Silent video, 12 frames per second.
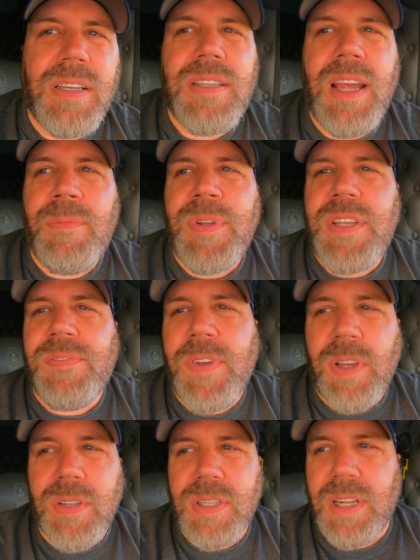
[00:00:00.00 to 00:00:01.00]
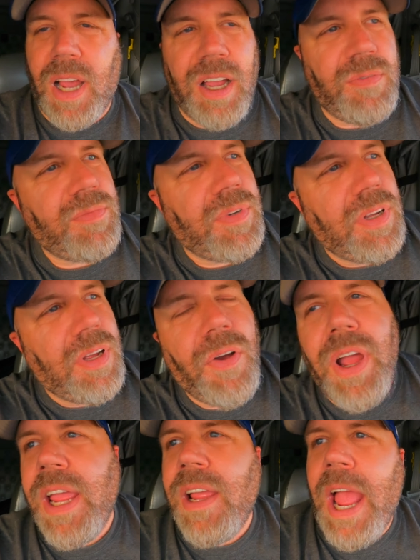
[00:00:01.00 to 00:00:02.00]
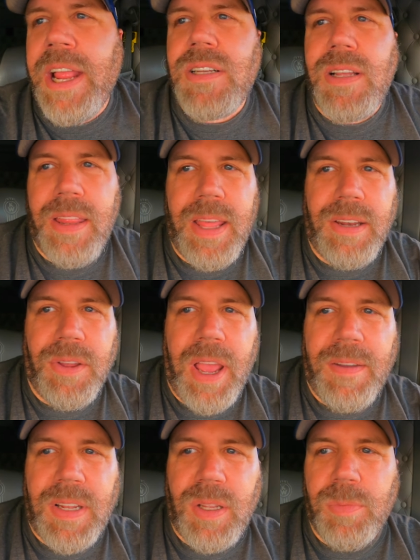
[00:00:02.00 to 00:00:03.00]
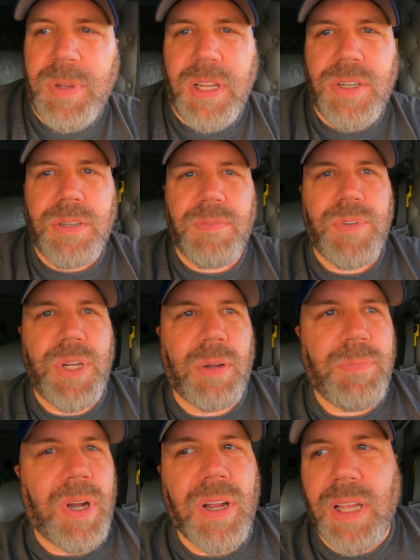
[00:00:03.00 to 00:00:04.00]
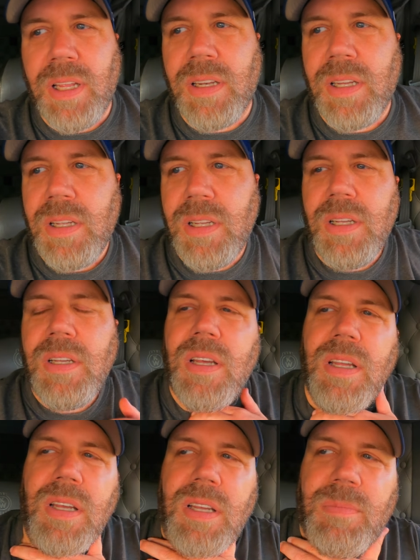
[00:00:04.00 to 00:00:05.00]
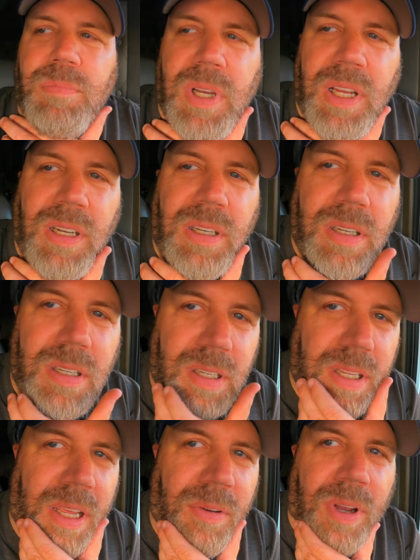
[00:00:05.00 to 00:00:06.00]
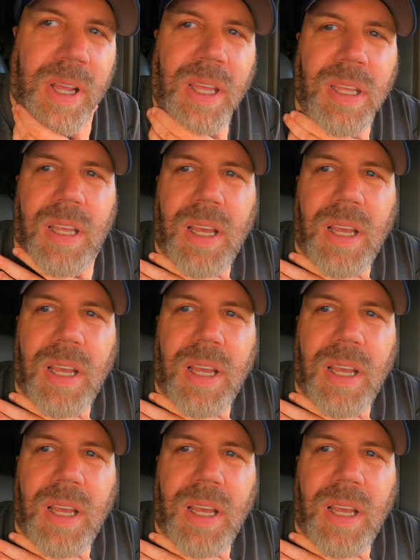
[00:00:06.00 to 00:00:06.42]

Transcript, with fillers: stop. It's a fuel stop. Well, actually, they do have a little bit of truck parking, but anyway.